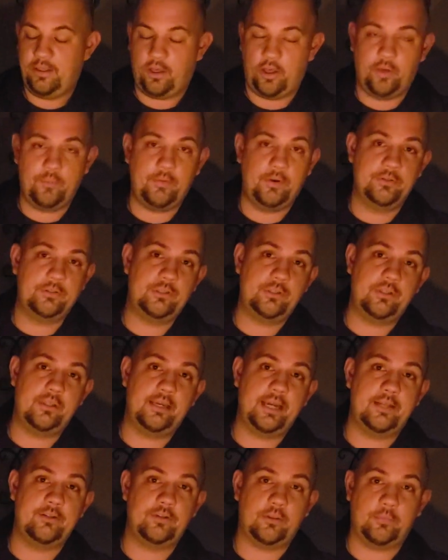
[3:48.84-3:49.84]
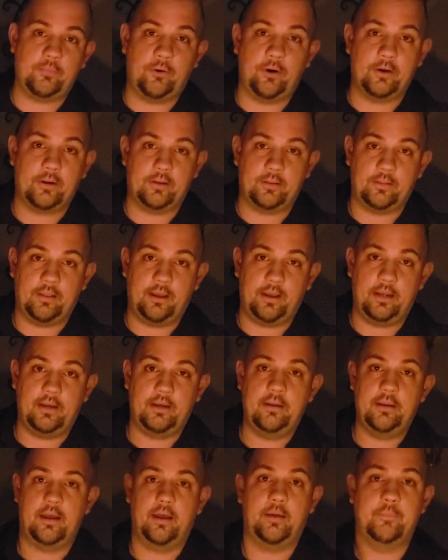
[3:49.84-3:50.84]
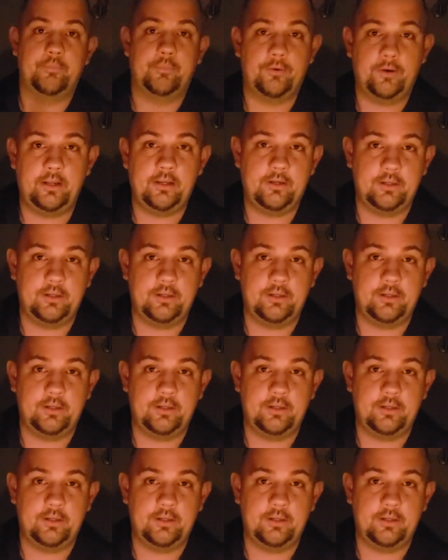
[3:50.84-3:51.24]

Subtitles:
almost to the edge of the parking lot. Pretty